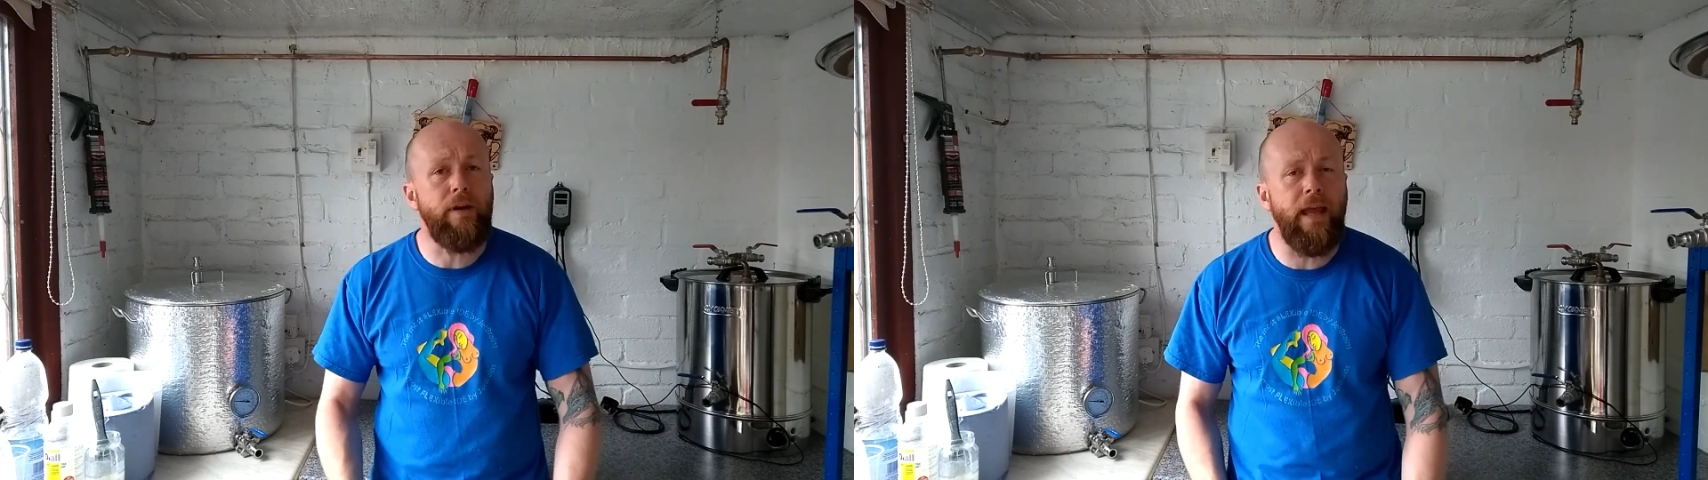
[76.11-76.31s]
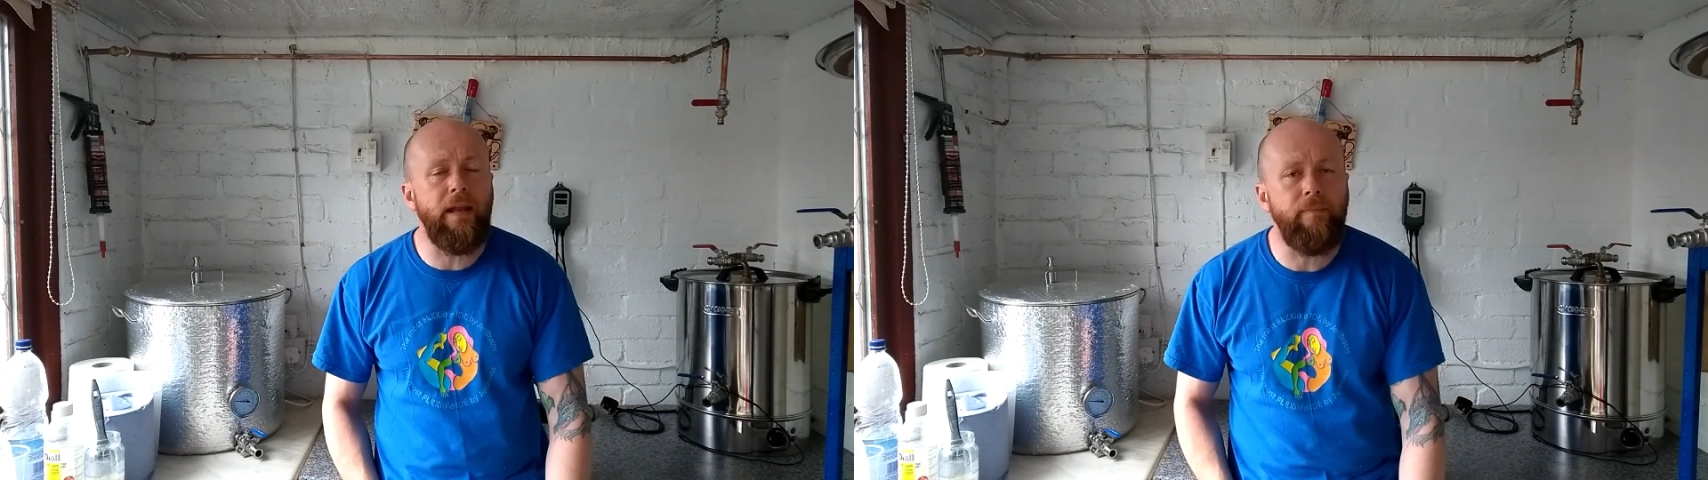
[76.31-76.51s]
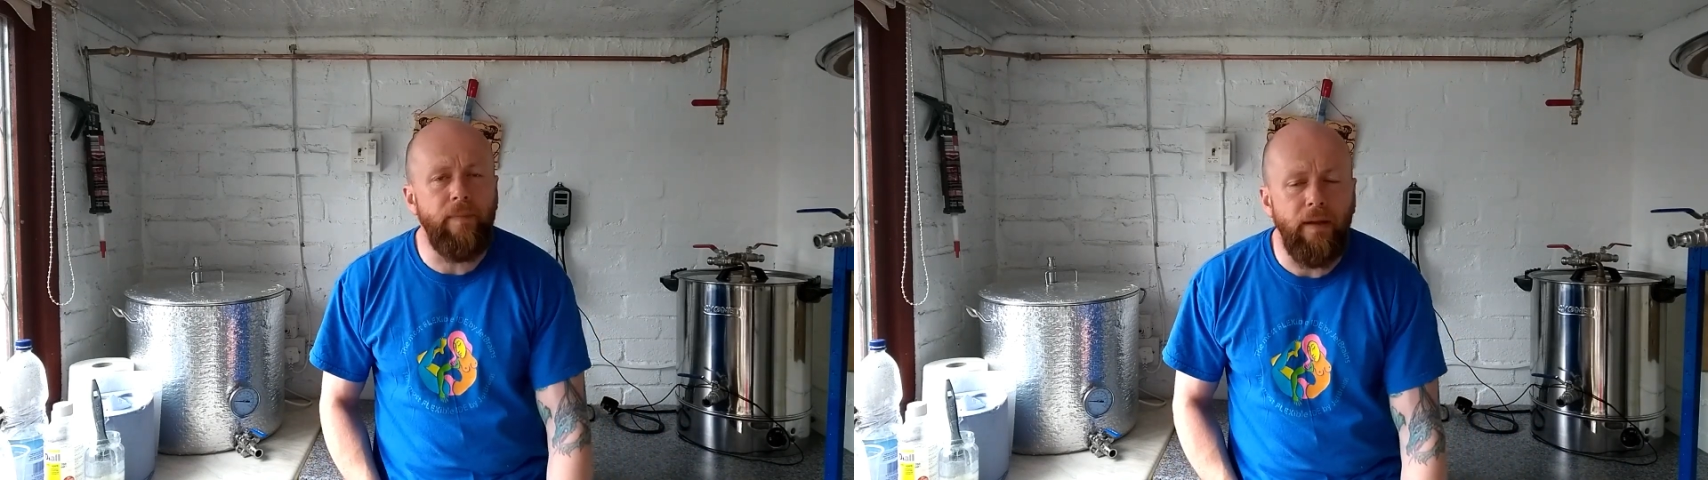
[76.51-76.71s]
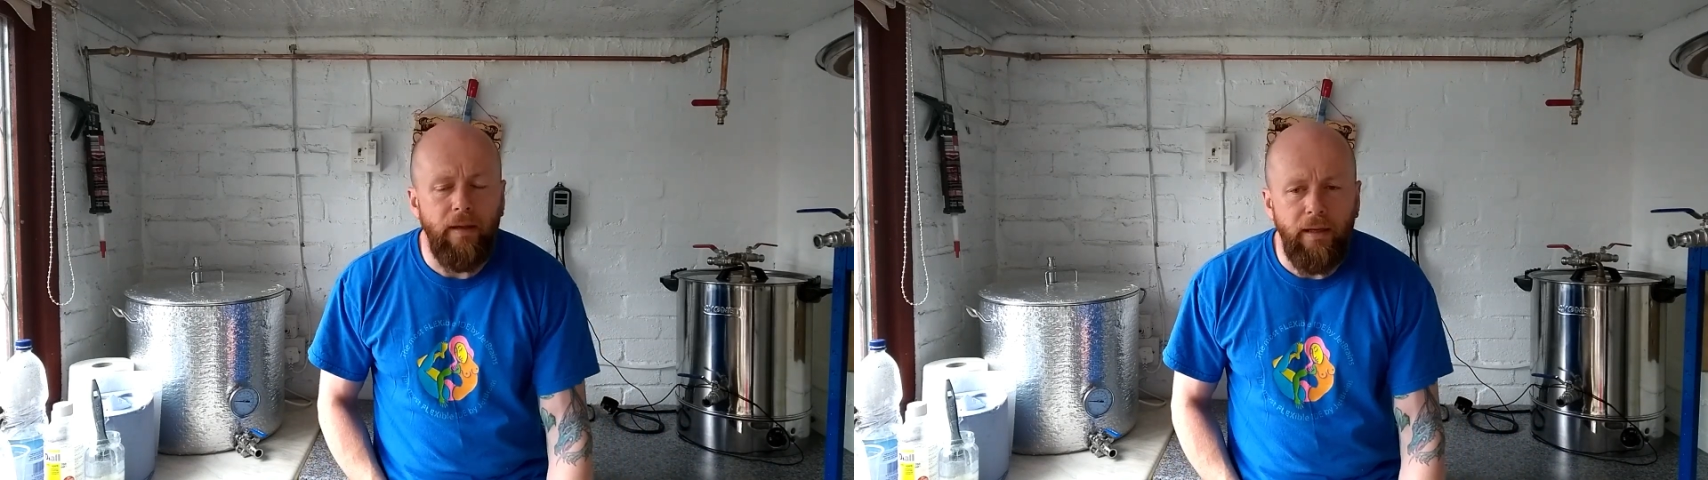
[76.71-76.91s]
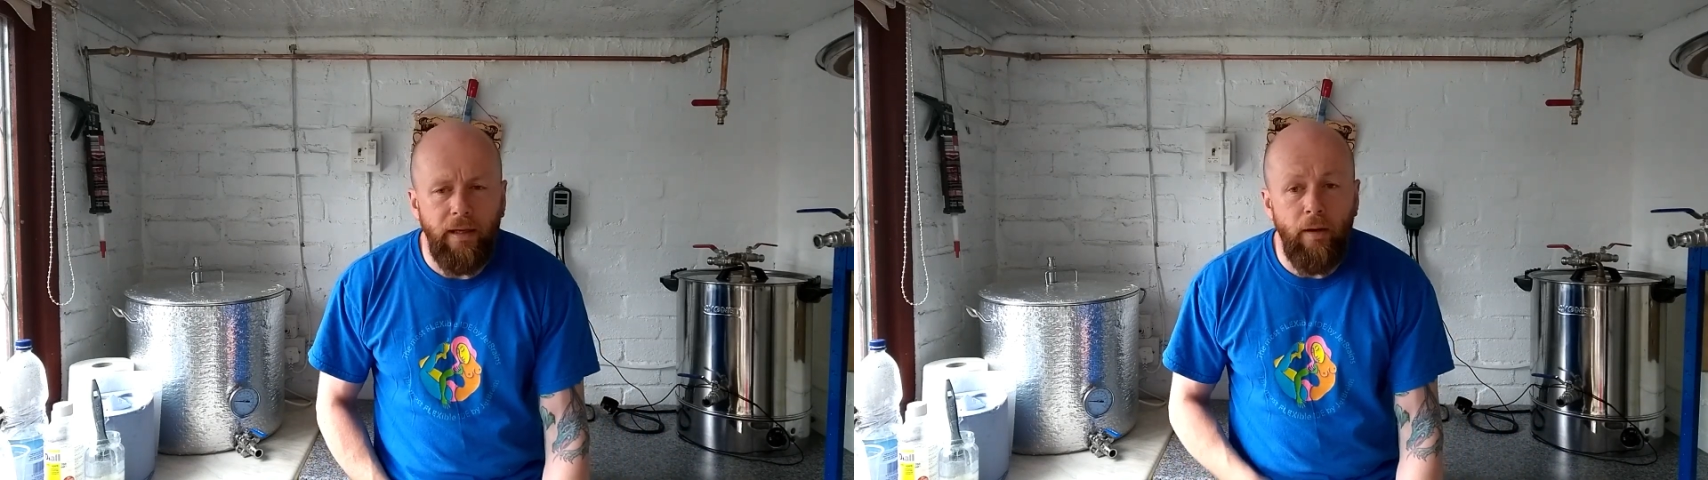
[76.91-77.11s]
again.
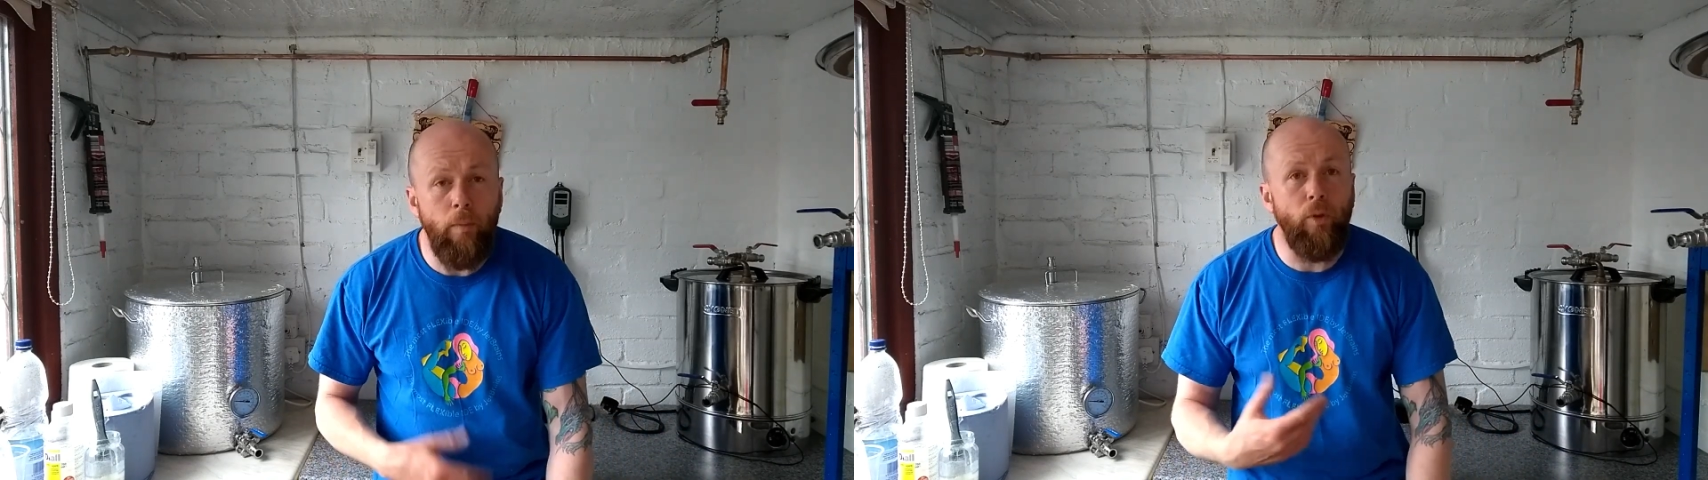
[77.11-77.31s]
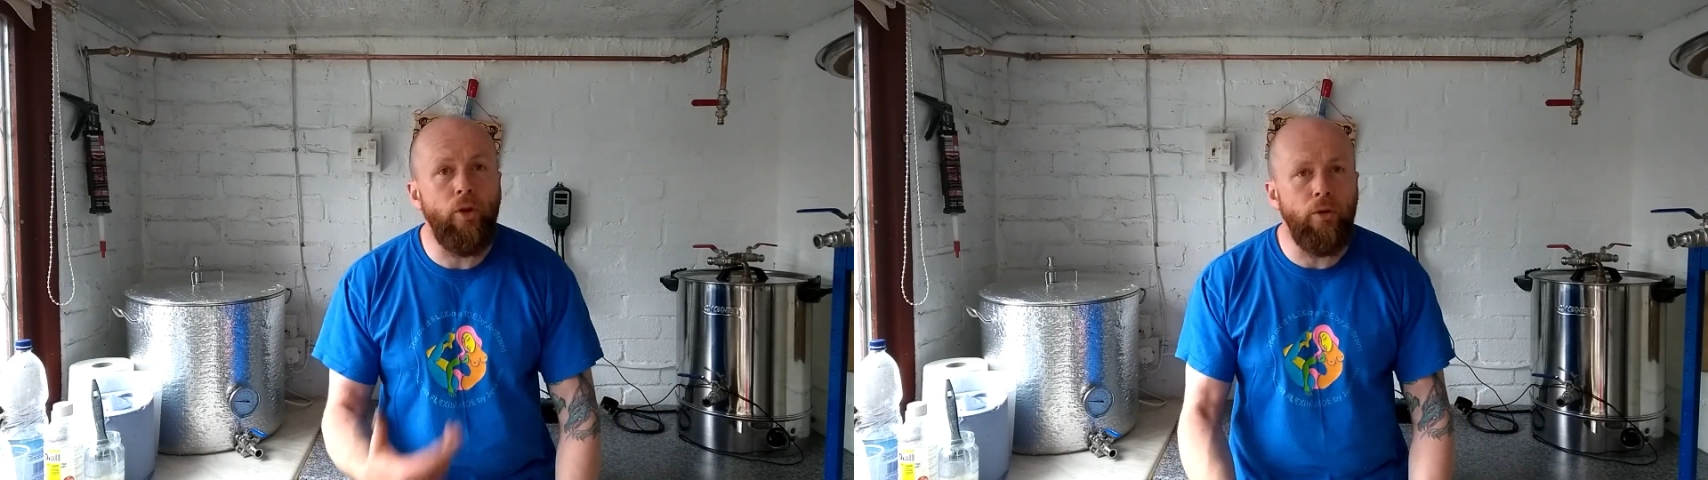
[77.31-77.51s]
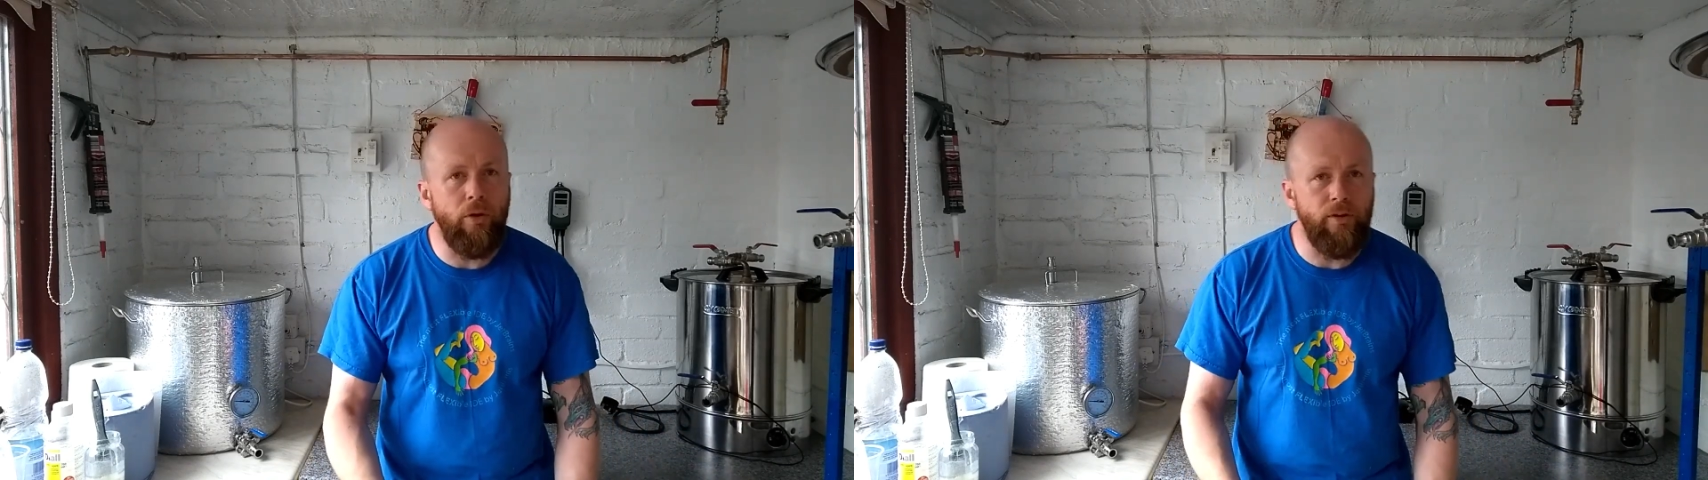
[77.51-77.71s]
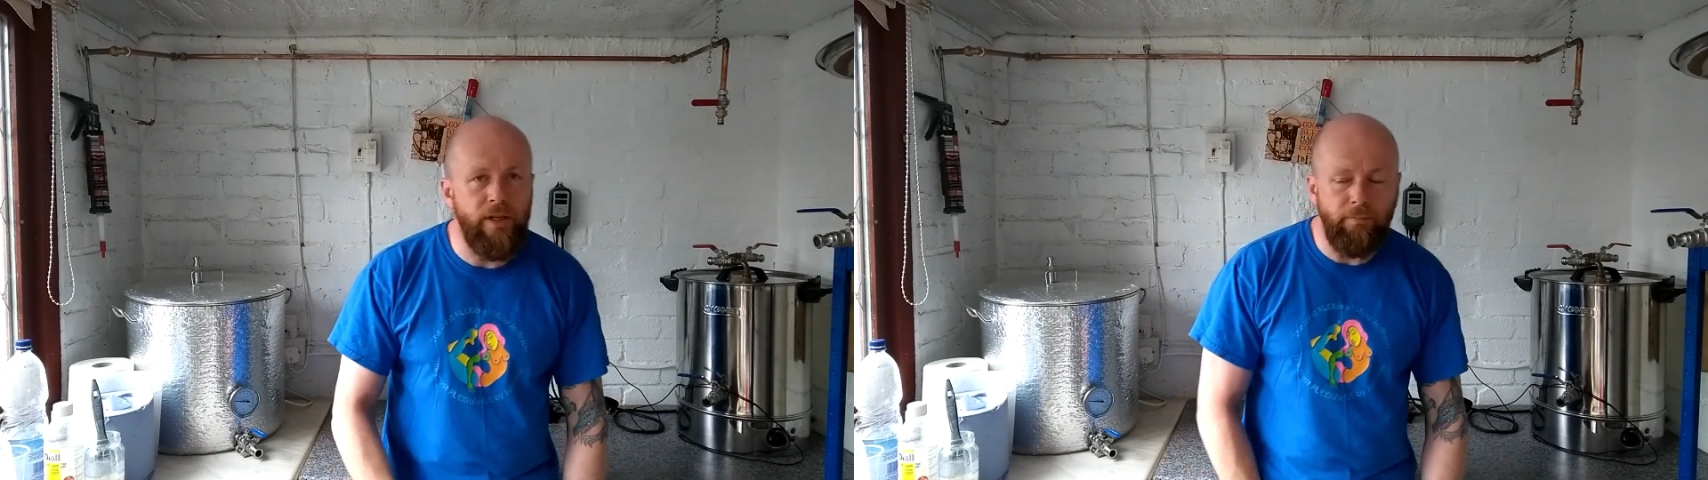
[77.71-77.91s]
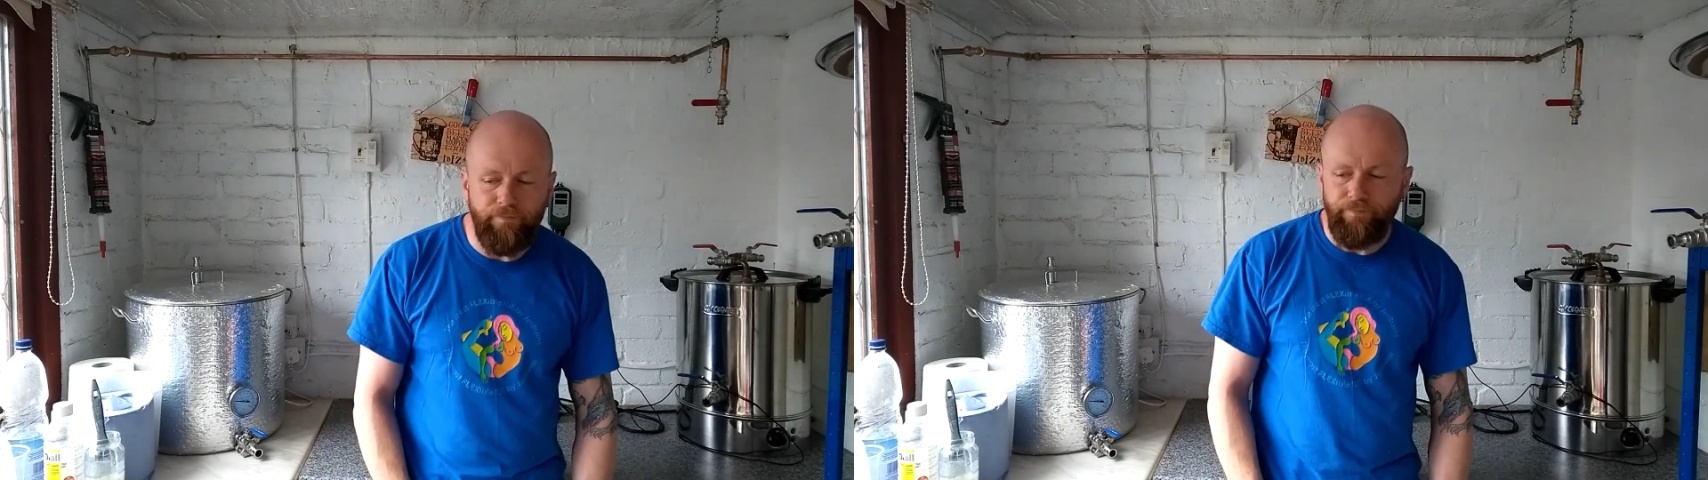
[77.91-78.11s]
I want new content.